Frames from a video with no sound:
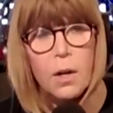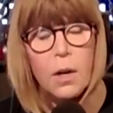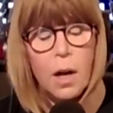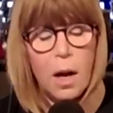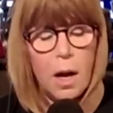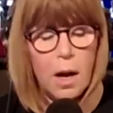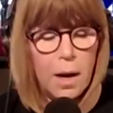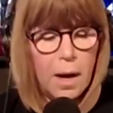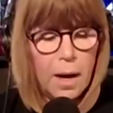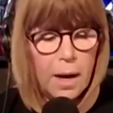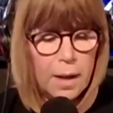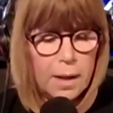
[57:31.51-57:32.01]

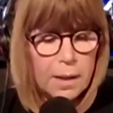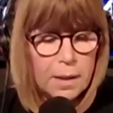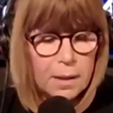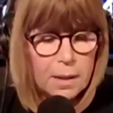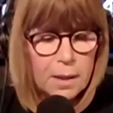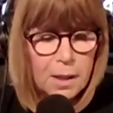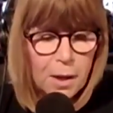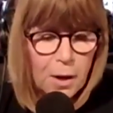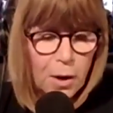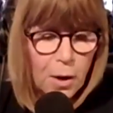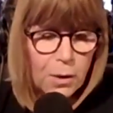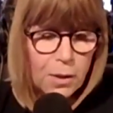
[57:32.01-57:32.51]

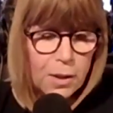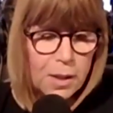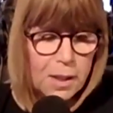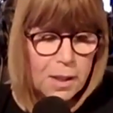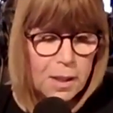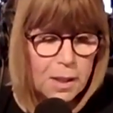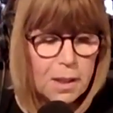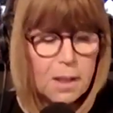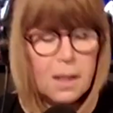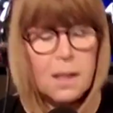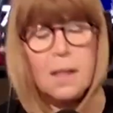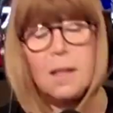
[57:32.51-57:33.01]
You know,
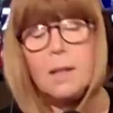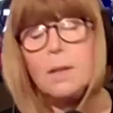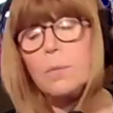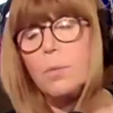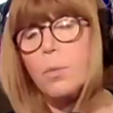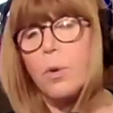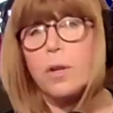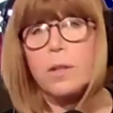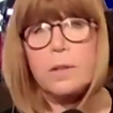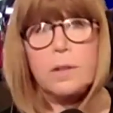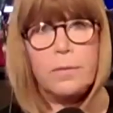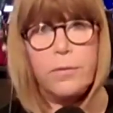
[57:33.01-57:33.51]
he
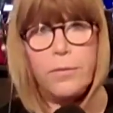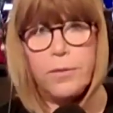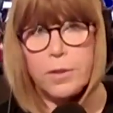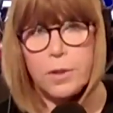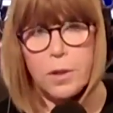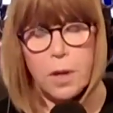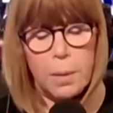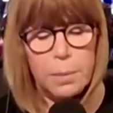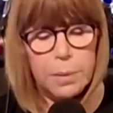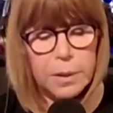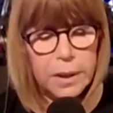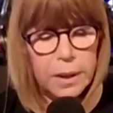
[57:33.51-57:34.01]
worked for
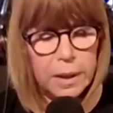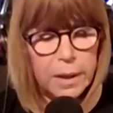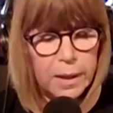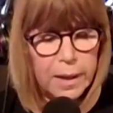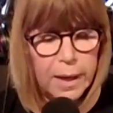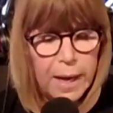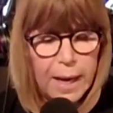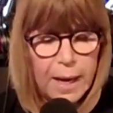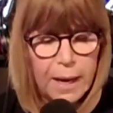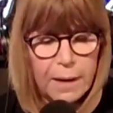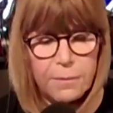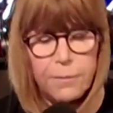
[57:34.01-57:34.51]
W,
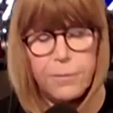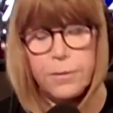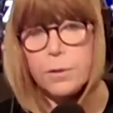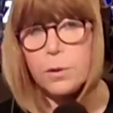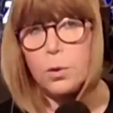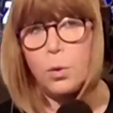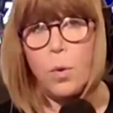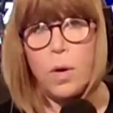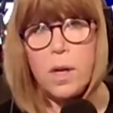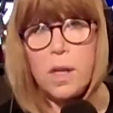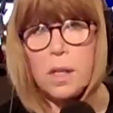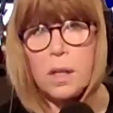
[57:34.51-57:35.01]
and for
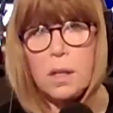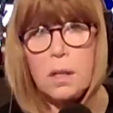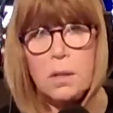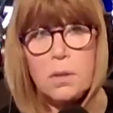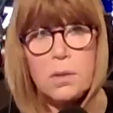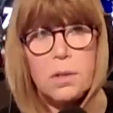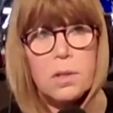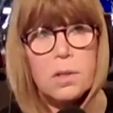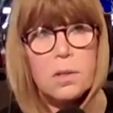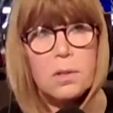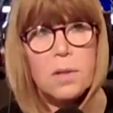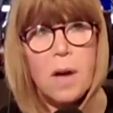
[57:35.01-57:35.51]
20
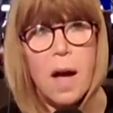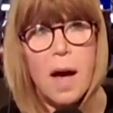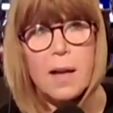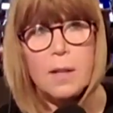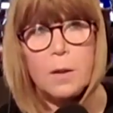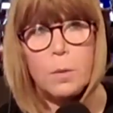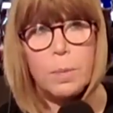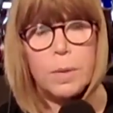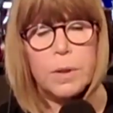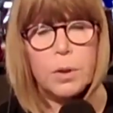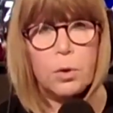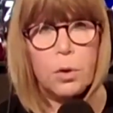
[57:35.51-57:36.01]
years, this guy
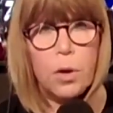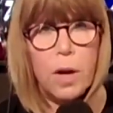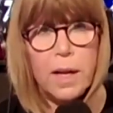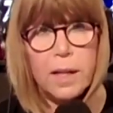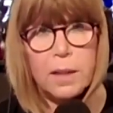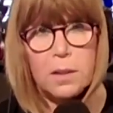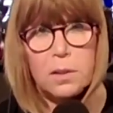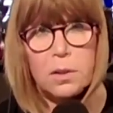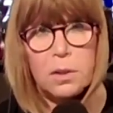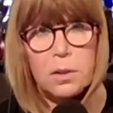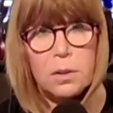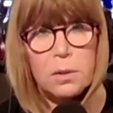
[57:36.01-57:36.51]
has been
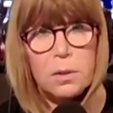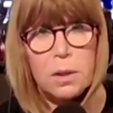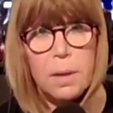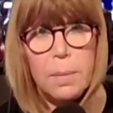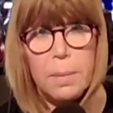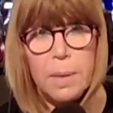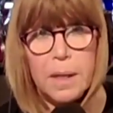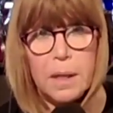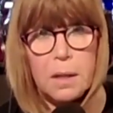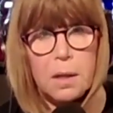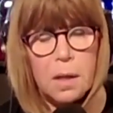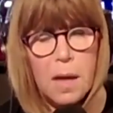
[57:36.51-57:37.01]
trying to
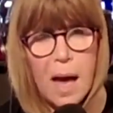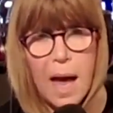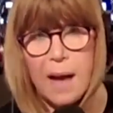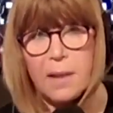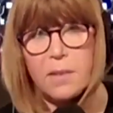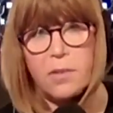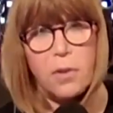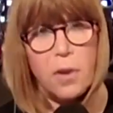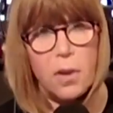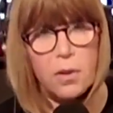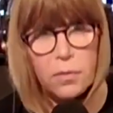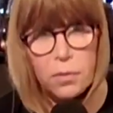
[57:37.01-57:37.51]
limit
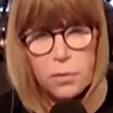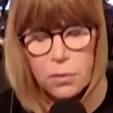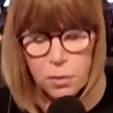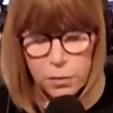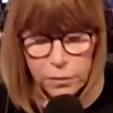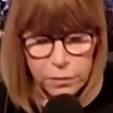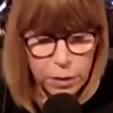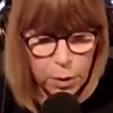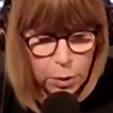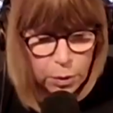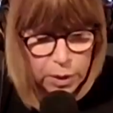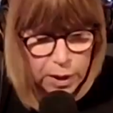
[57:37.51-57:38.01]
access to
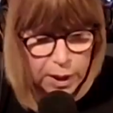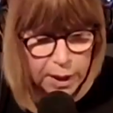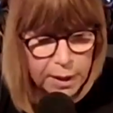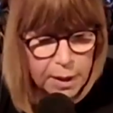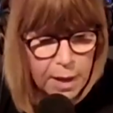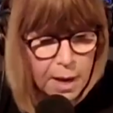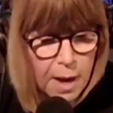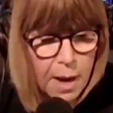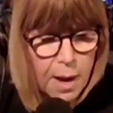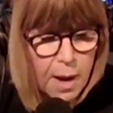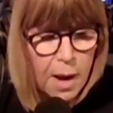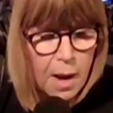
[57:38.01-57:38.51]
voting.